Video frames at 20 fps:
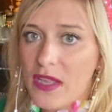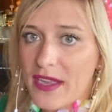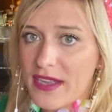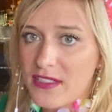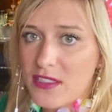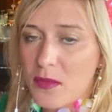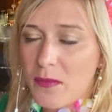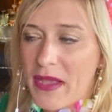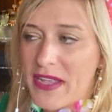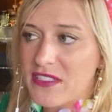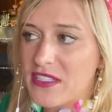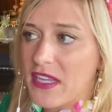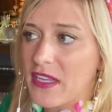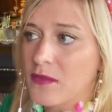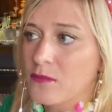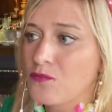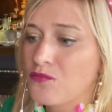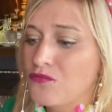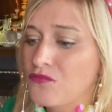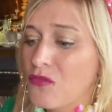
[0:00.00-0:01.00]
It's
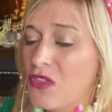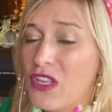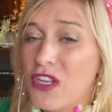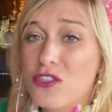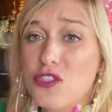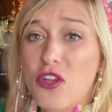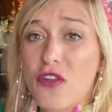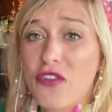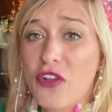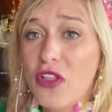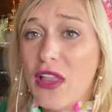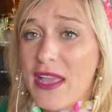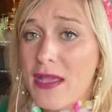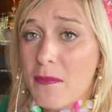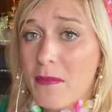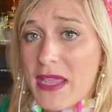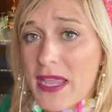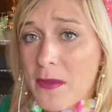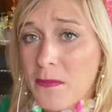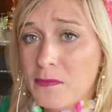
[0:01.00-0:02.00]
amazing. So if you're like
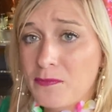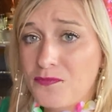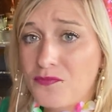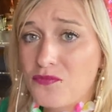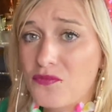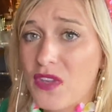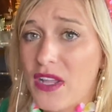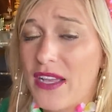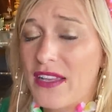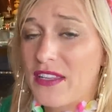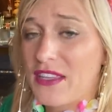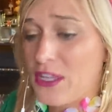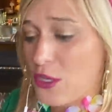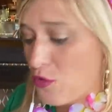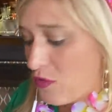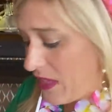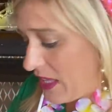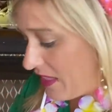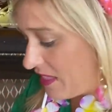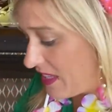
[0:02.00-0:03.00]
me and
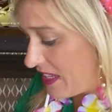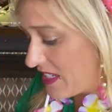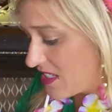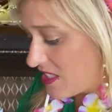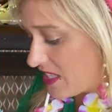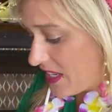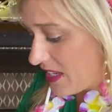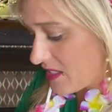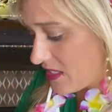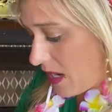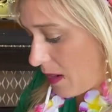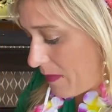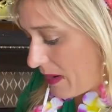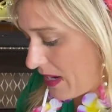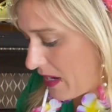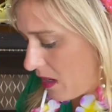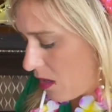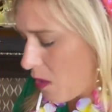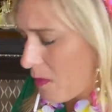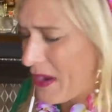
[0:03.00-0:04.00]
you think these things I'm
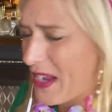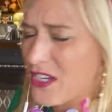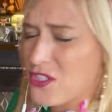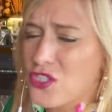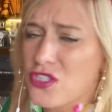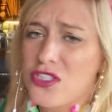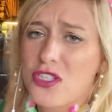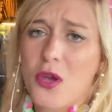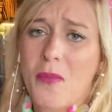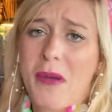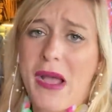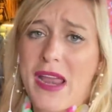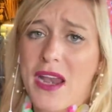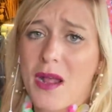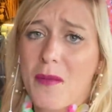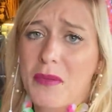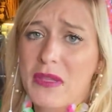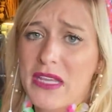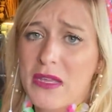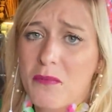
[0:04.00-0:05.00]
eating, oh my gosh, it's so
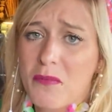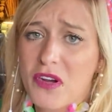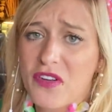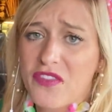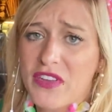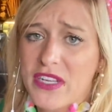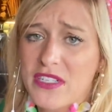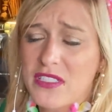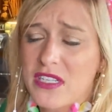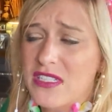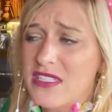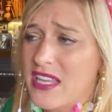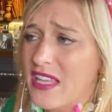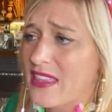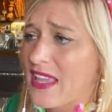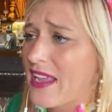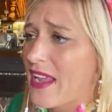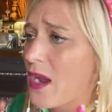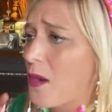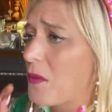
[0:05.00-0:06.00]
pineapple and perfect and it's got
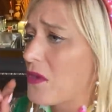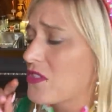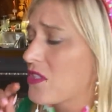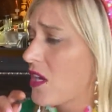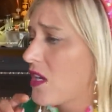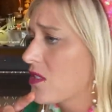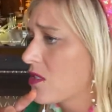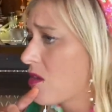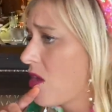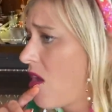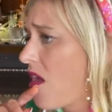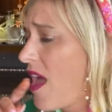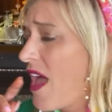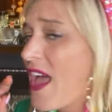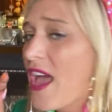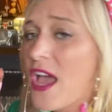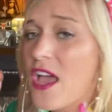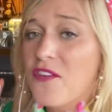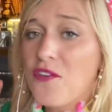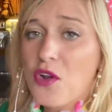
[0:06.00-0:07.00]
that caramel sauce.
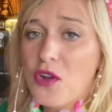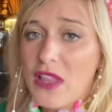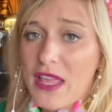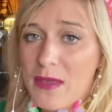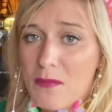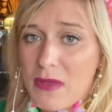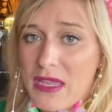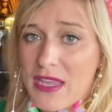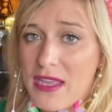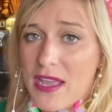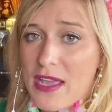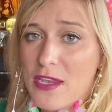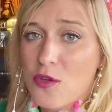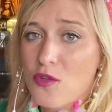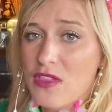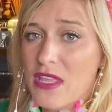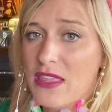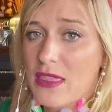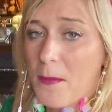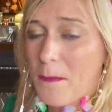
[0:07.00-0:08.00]
If you're like me and you
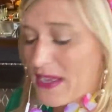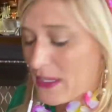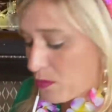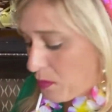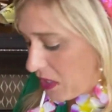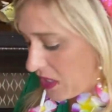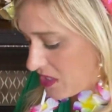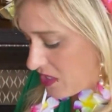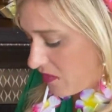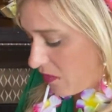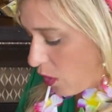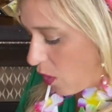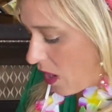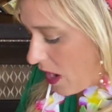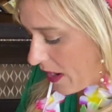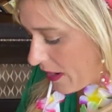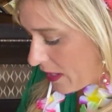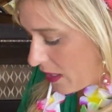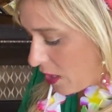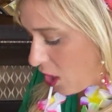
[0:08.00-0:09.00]
think the best parts of
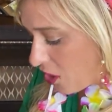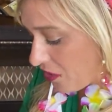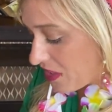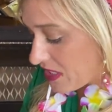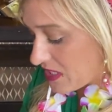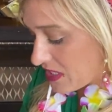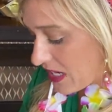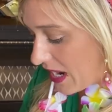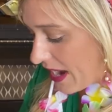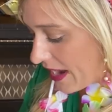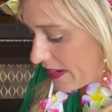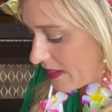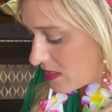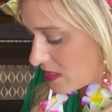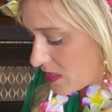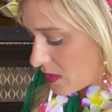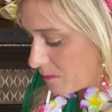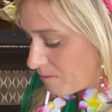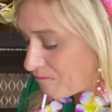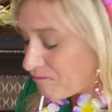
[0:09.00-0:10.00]
Ohana are the
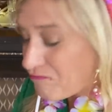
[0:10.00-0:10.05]
sides,